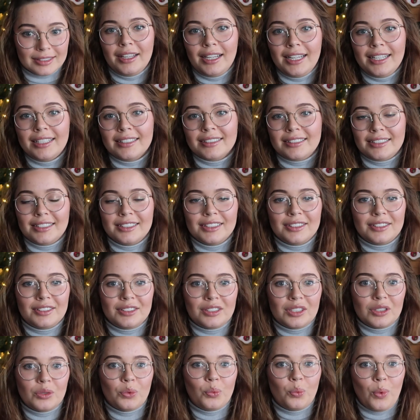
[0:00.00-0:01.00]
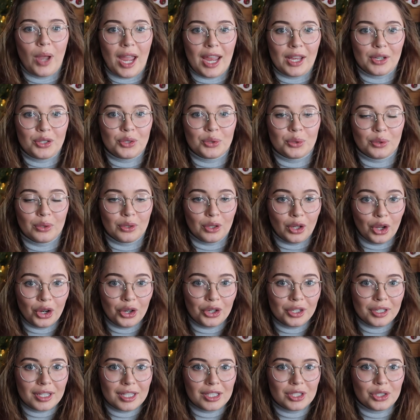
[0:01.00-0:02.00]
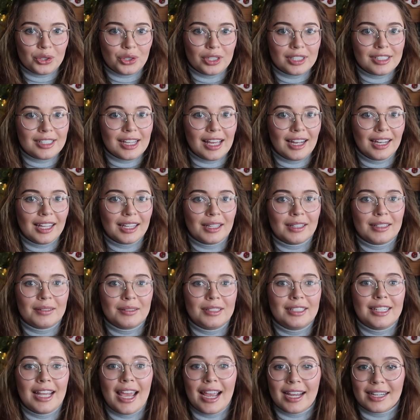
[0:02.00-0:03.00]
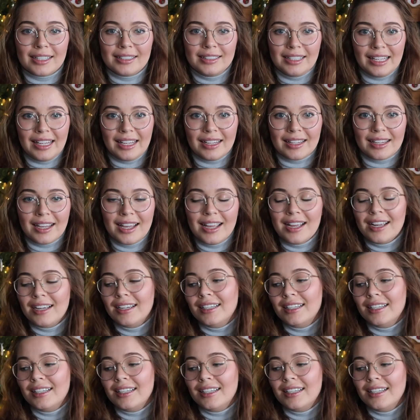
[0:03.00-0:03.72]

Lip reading: The easiest way to learn the storytelling technique